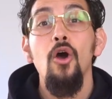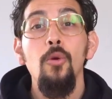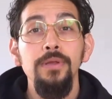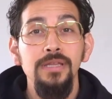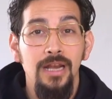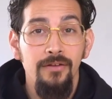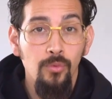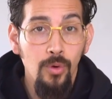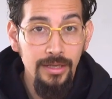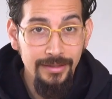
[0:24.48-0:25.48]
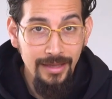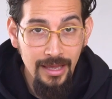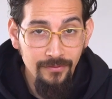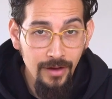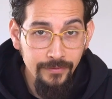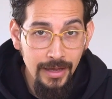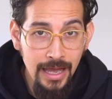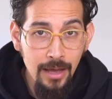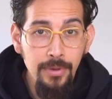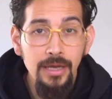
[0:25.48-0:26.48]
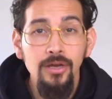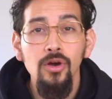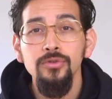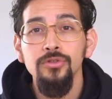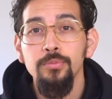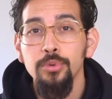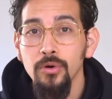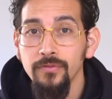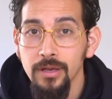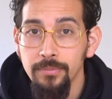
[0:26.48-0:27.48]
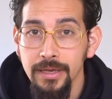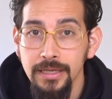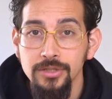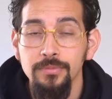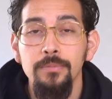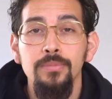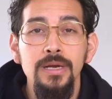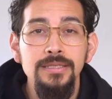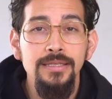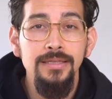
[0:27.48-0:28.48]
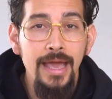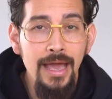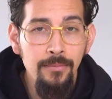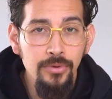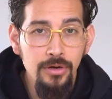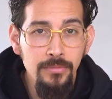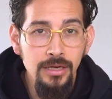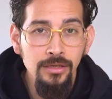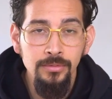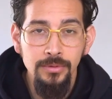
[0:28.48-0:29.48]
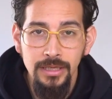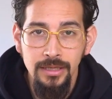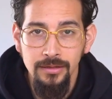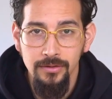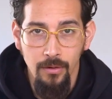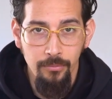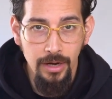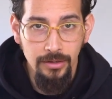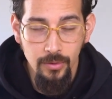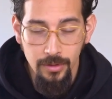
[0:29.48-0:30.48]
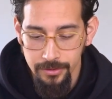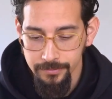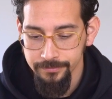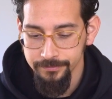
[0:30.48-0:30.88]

open the KleverWallet K five app and go to your profile page by pressing the hamburger menu in the top right corner.